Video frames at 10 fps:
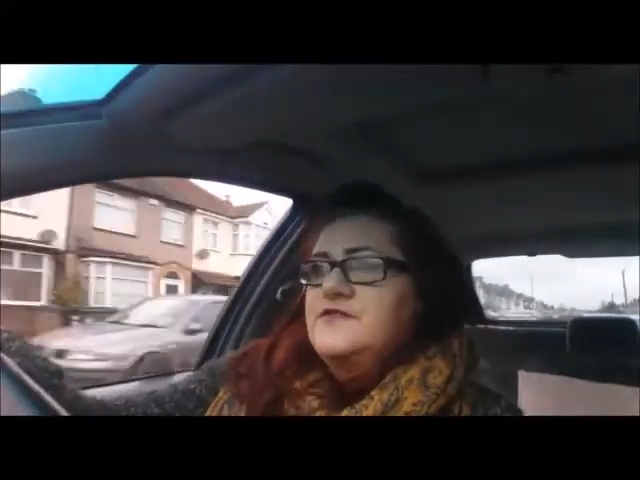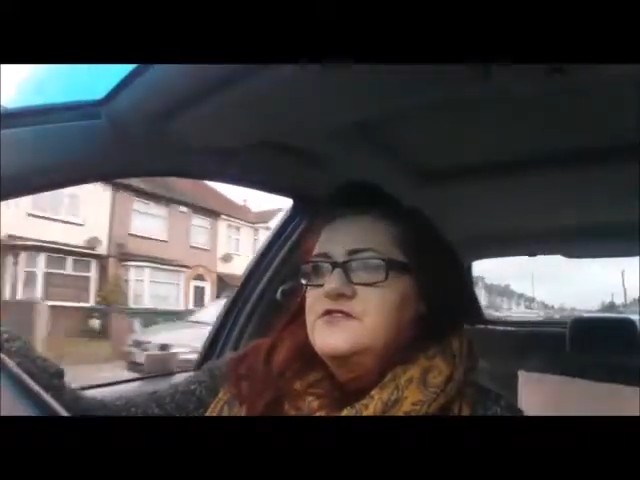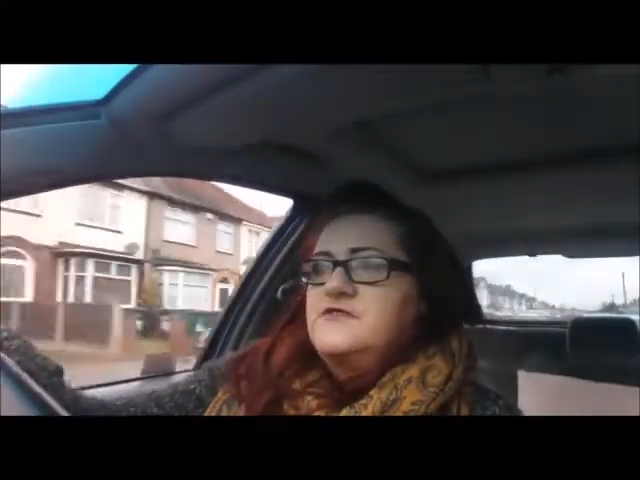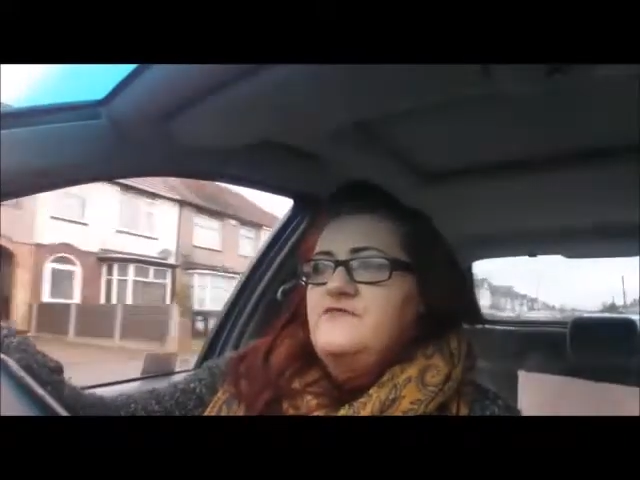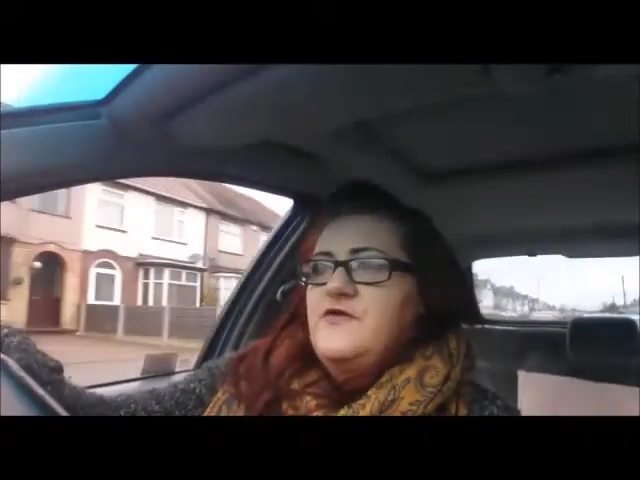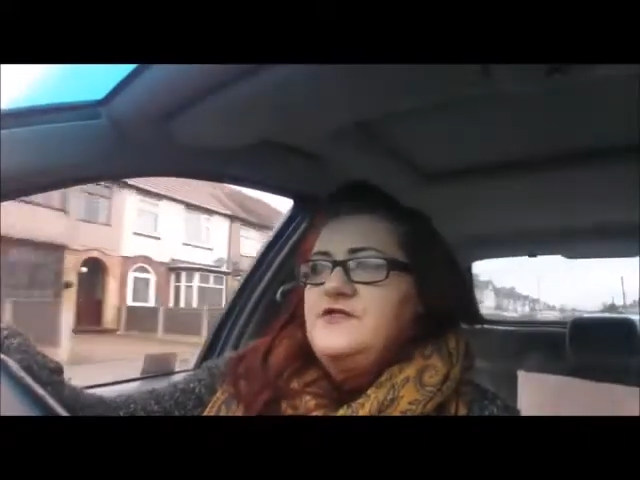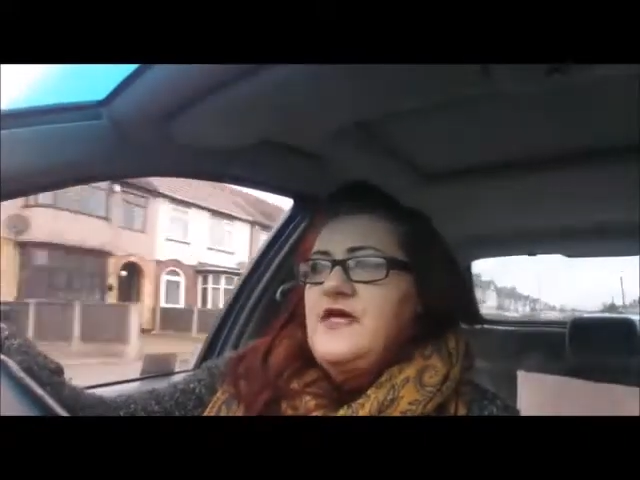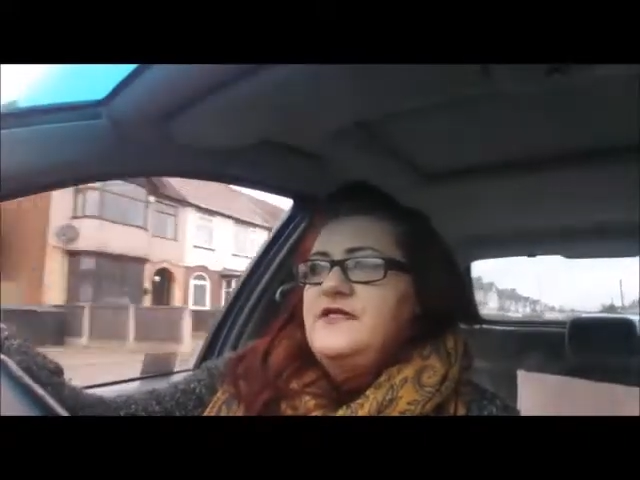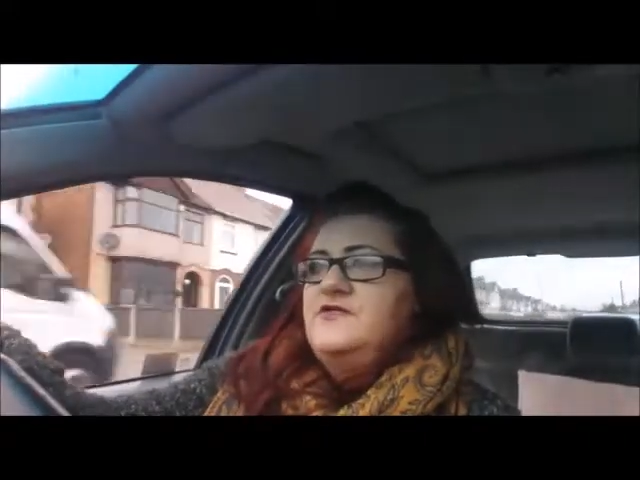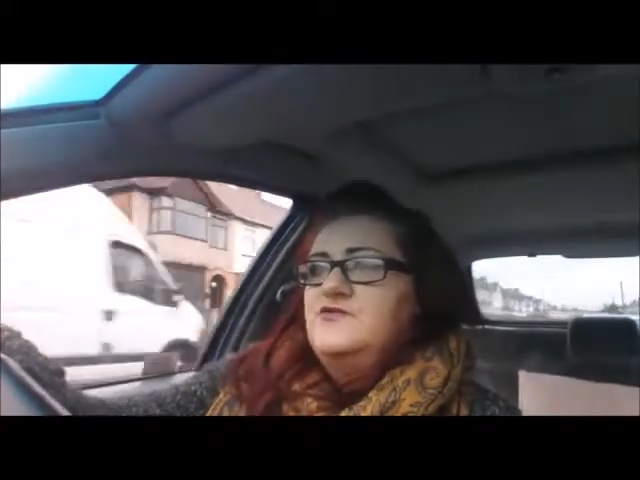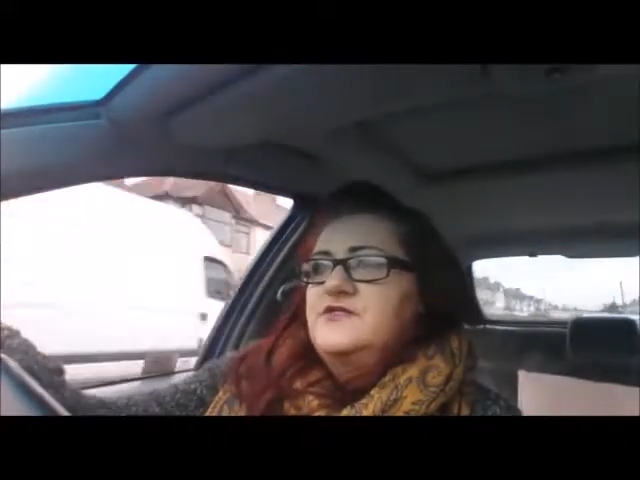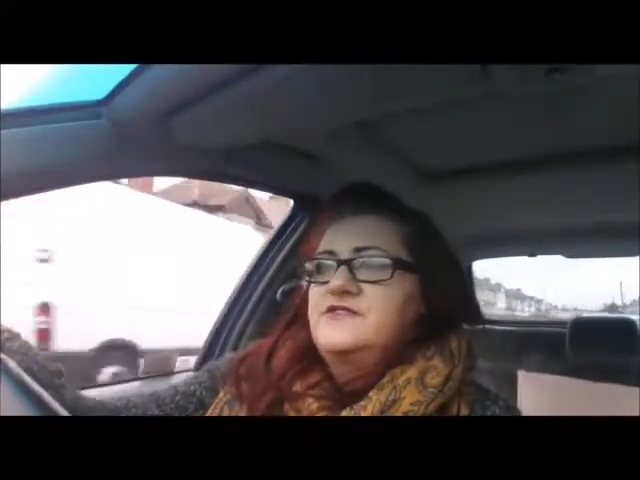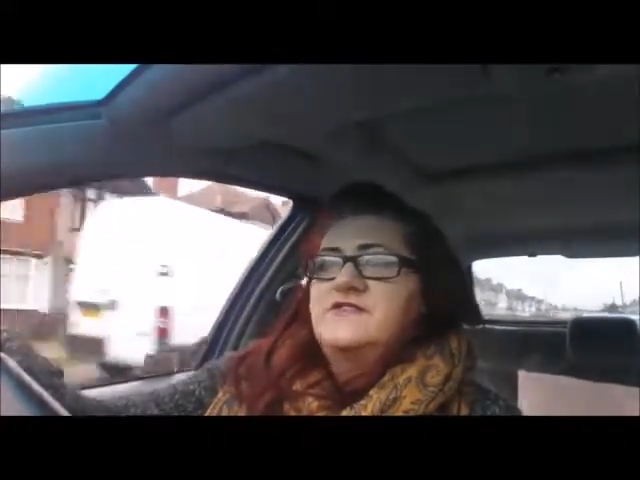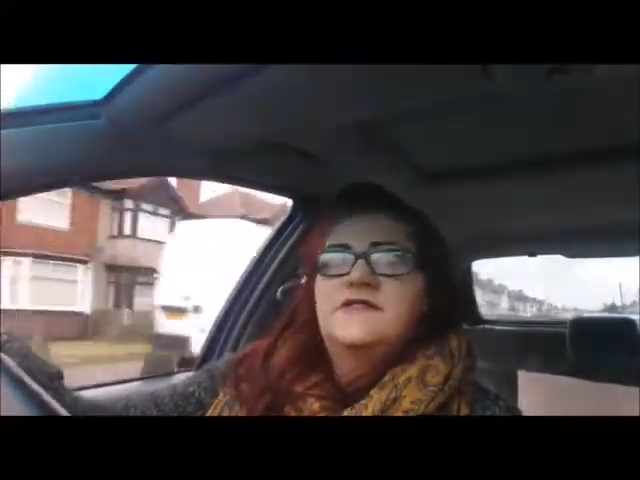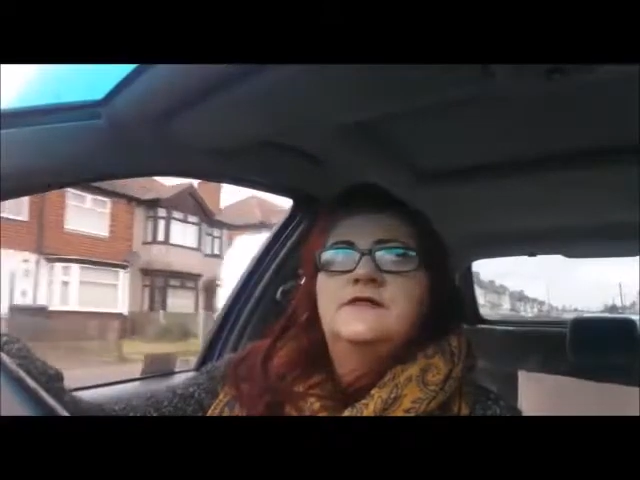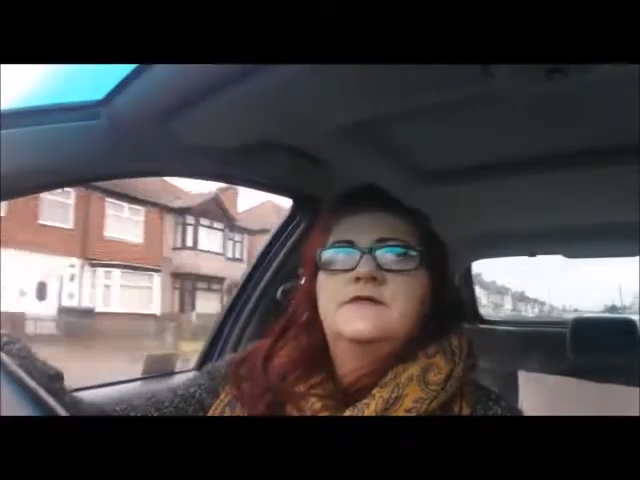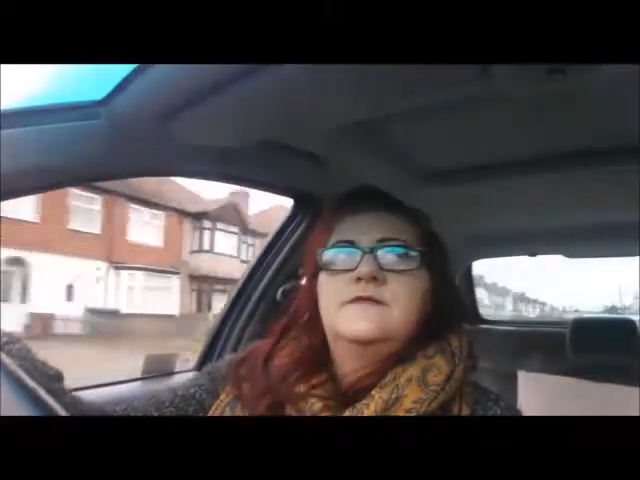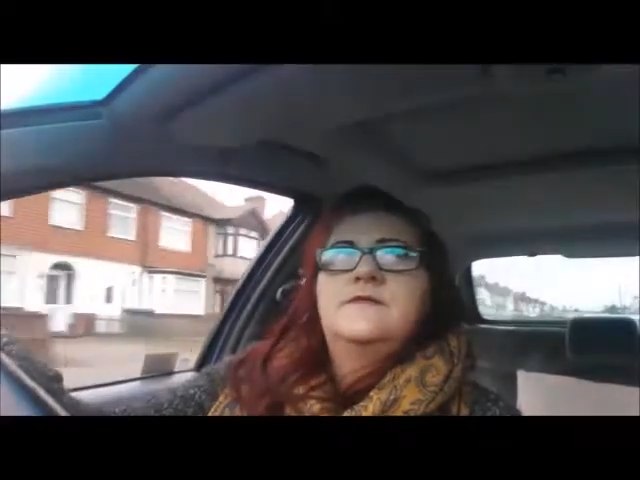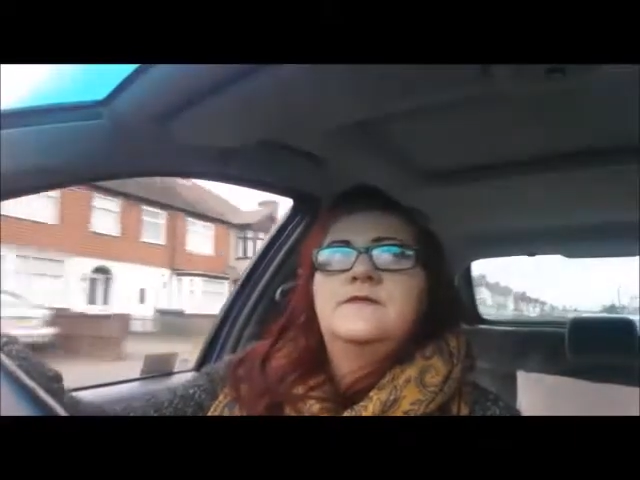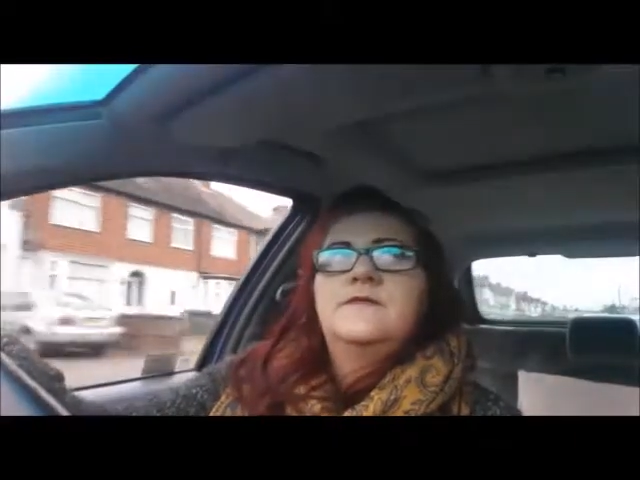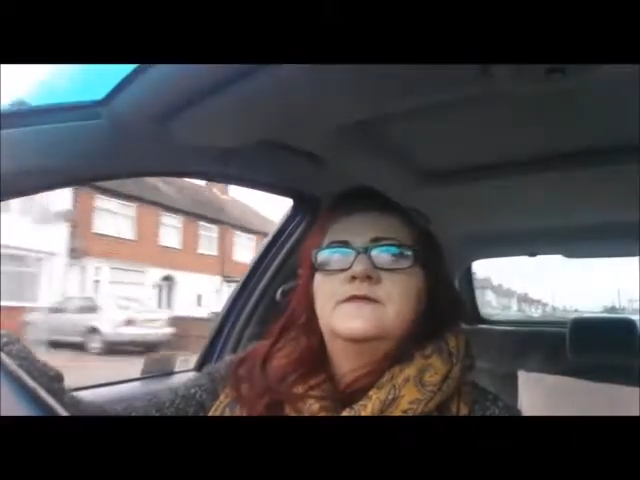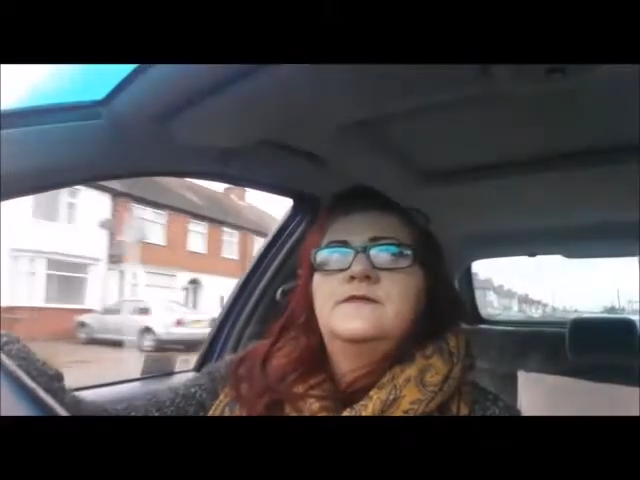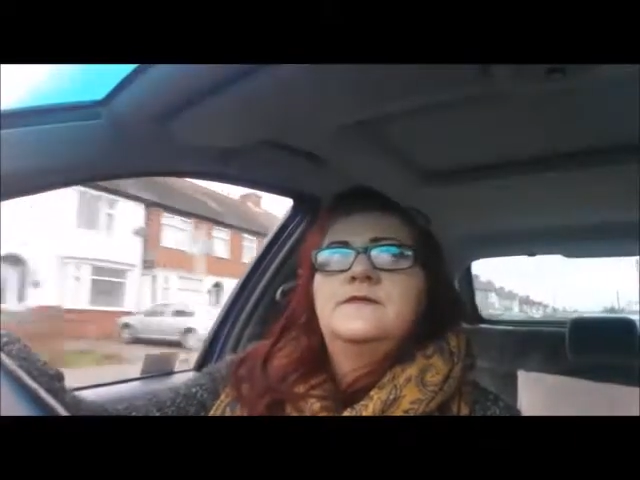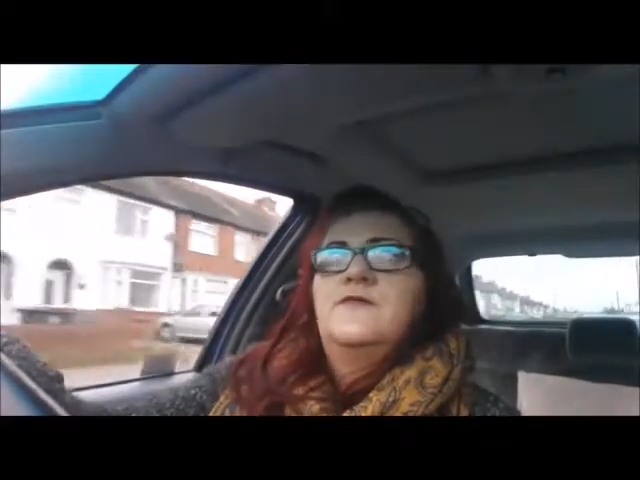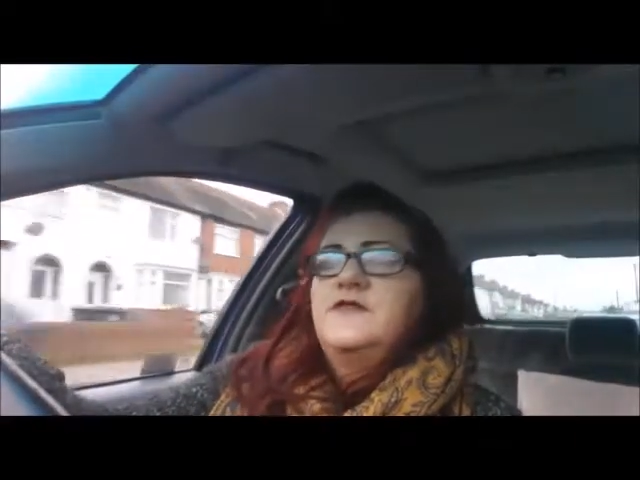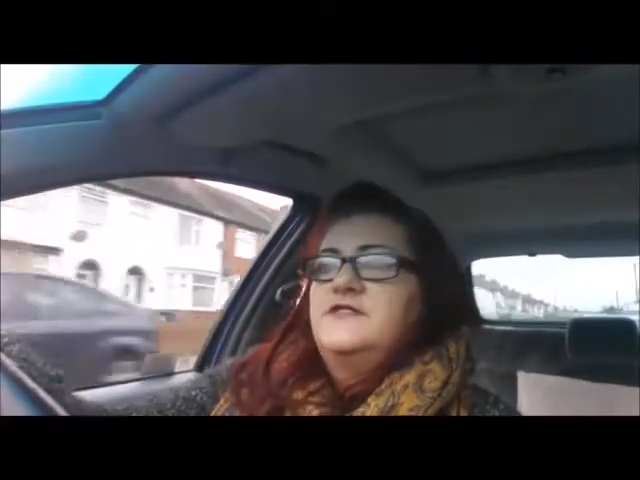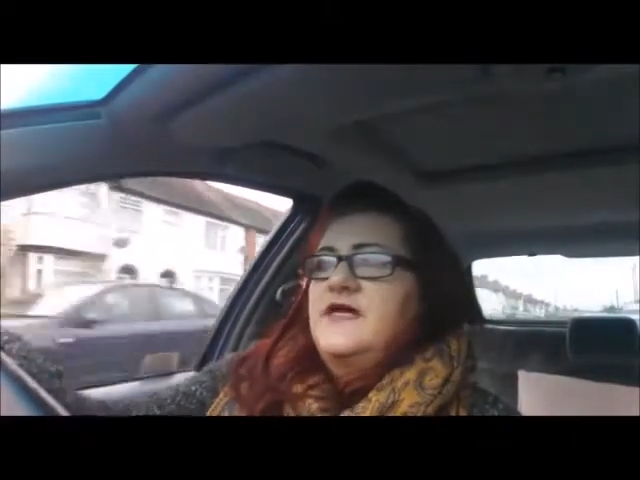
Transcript: This is a very dangerous, very